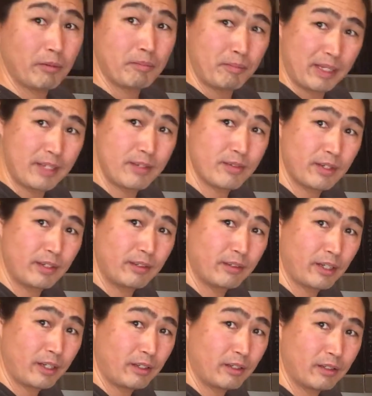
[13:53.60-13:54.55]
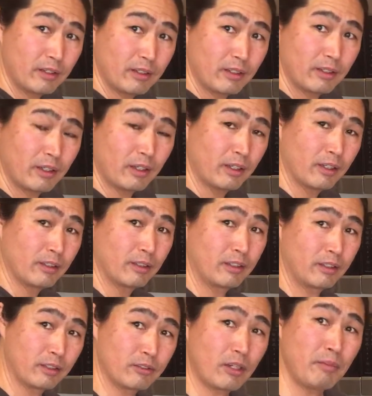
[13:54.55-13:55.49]
have beans in there,
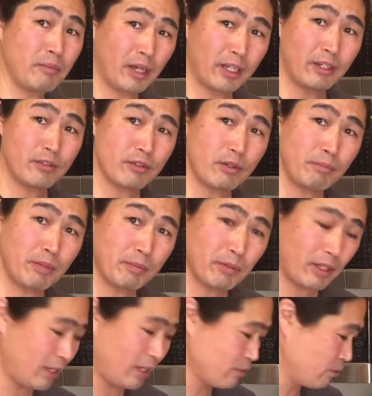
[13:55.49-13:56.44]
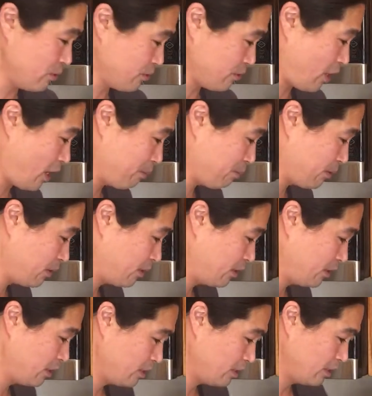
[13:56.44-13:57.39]
I know some people like to use hopper,
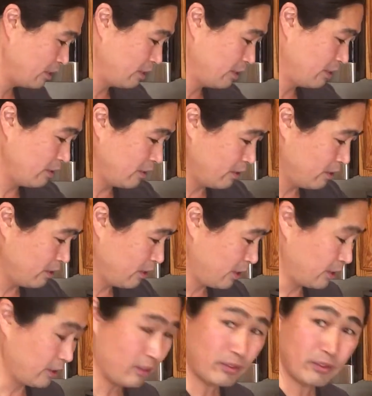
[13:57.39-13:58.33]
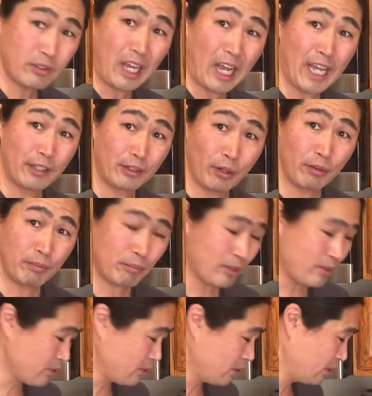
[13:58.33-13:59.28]
and this, I don't
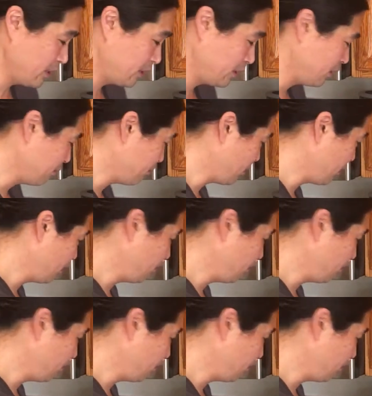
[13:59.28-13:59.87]
personally, but